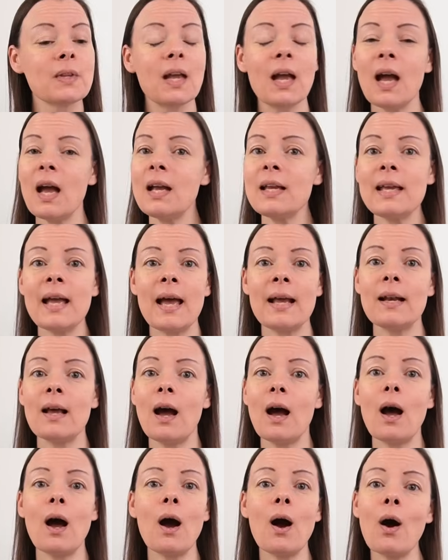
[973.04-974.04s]
Again,
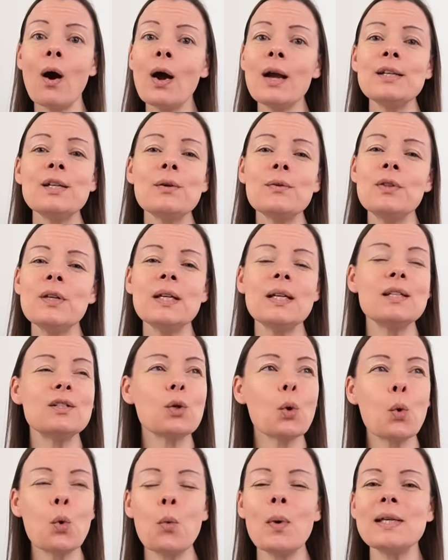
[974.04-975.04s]
I don't think it's
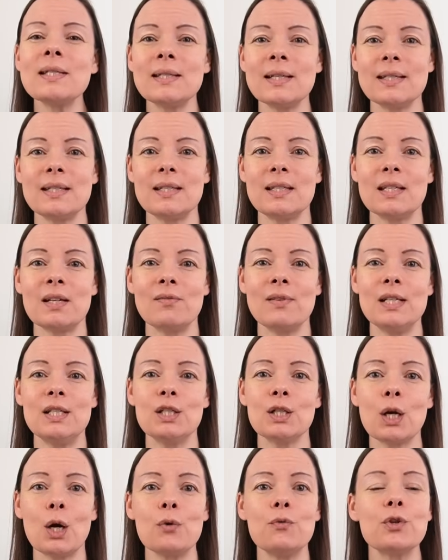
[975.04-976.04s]
always necessary to
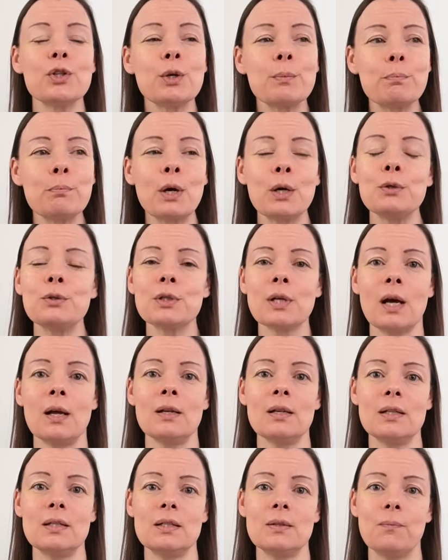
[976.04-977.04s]
go for the most
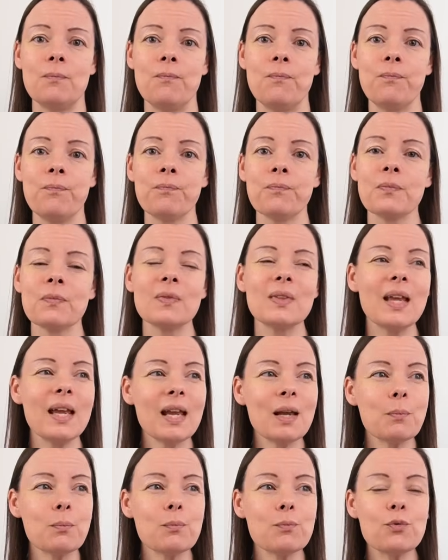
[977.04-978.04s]
colours.
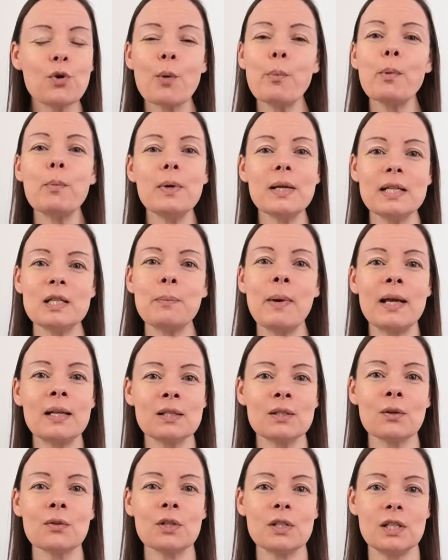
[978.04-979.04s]
It probably
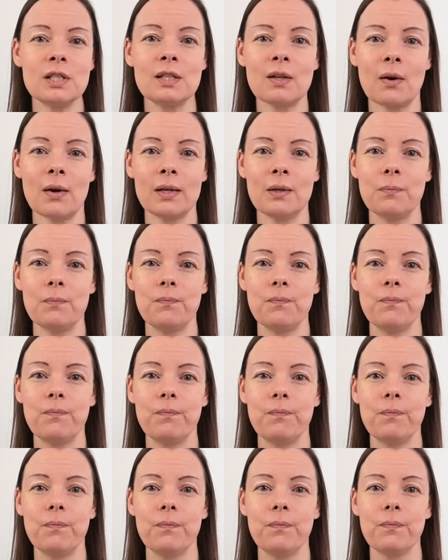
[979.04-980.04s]
depends on the design.
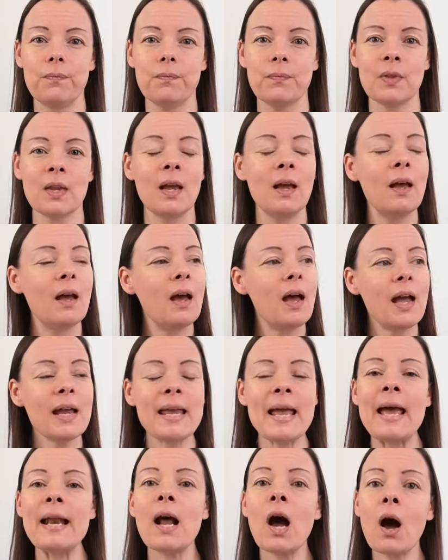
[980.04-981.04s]

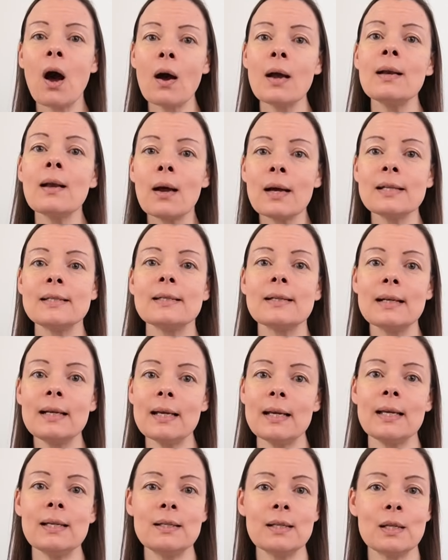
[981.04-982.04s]
Again, I like to
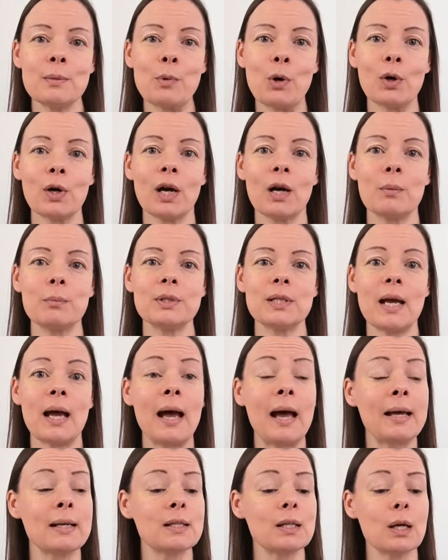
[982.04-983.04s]
click into the mock-ups
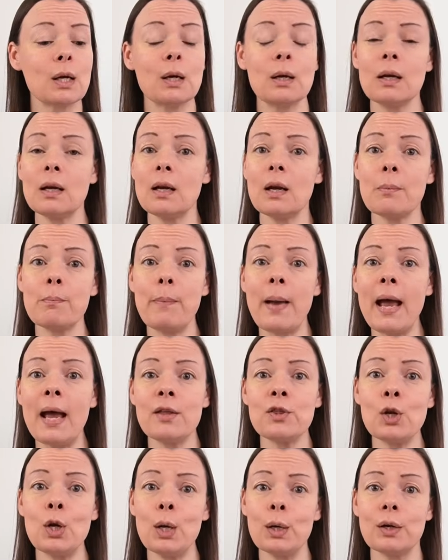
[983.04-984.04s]
and compare
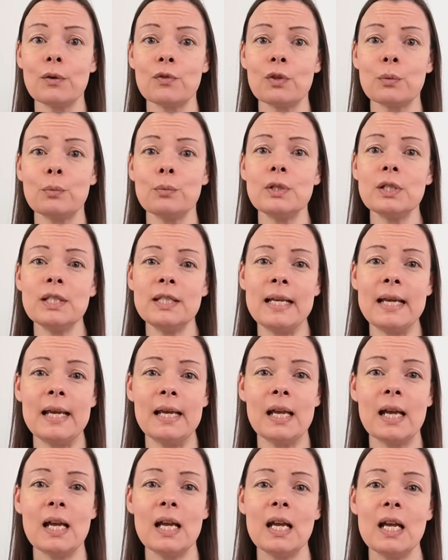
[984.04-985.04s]
the look of them to
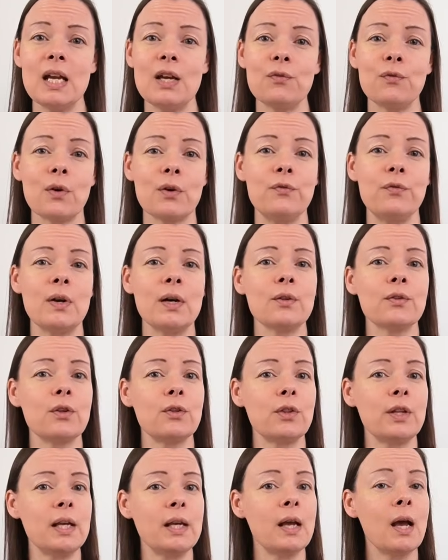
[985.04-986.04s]
see if I feel
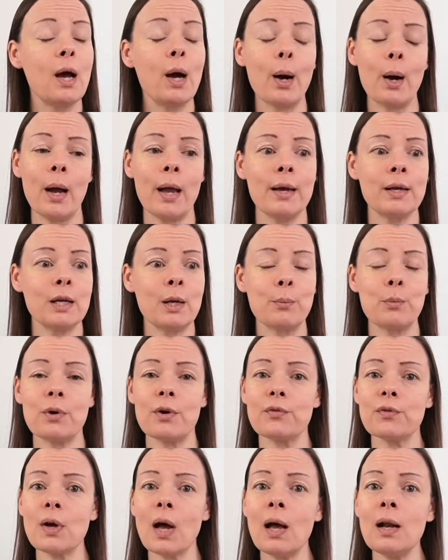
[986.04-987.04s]
that the higher number
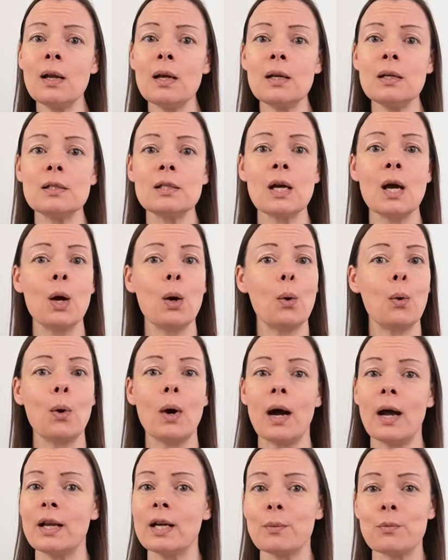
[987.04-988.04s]
of colours or
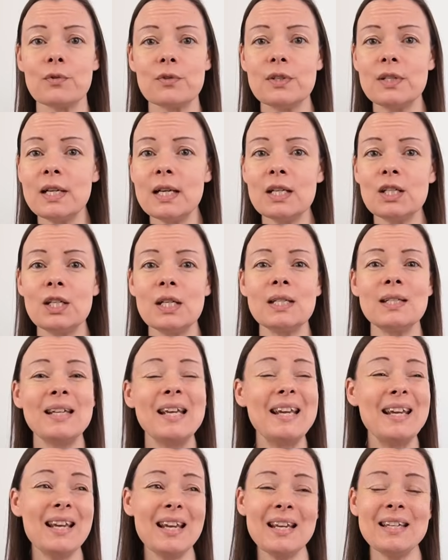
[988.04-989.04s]
higher number of stitches
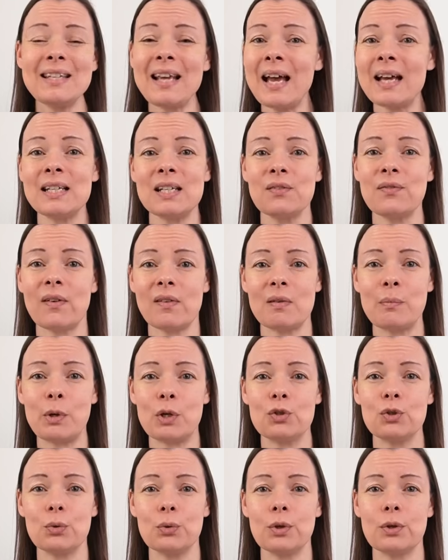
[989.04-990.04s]
is adding very
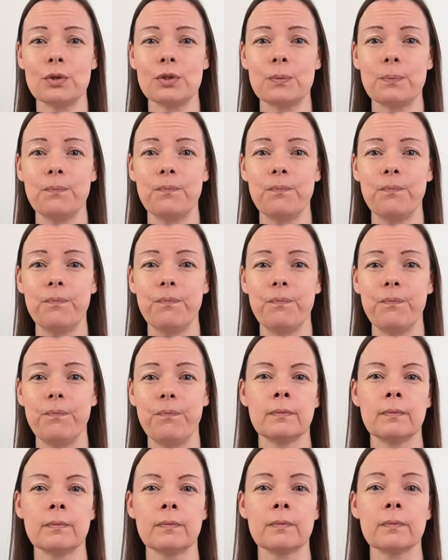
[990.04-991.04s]
much or not.
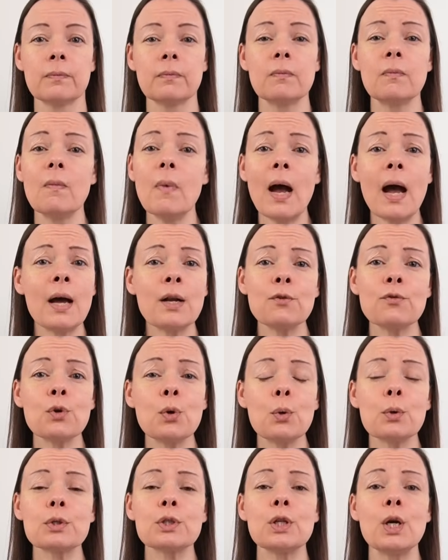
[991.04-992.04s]
And of
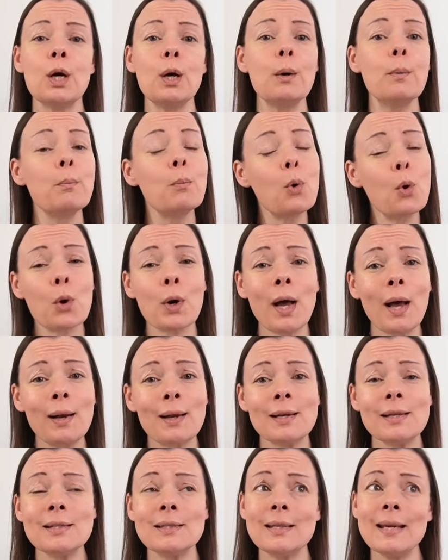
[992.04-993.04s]
course, more
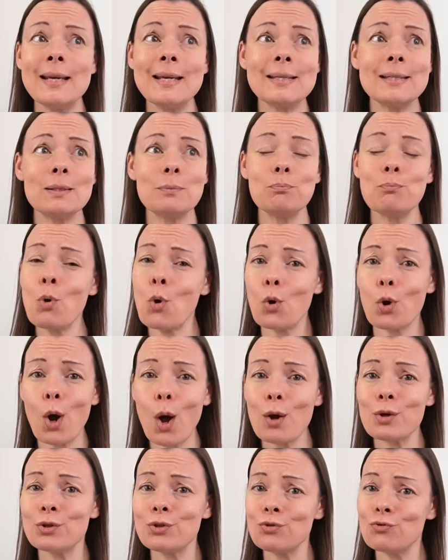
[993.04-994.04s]
colours is more
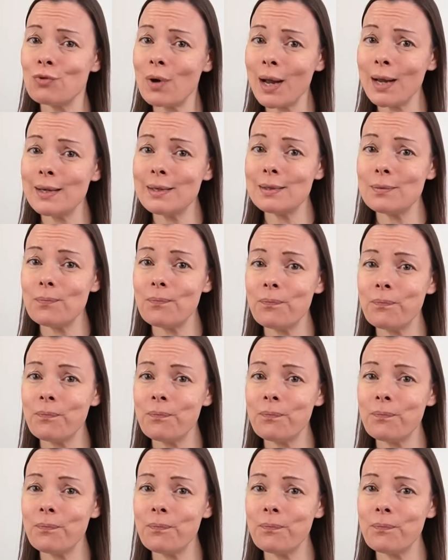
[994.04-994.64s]
cost, right?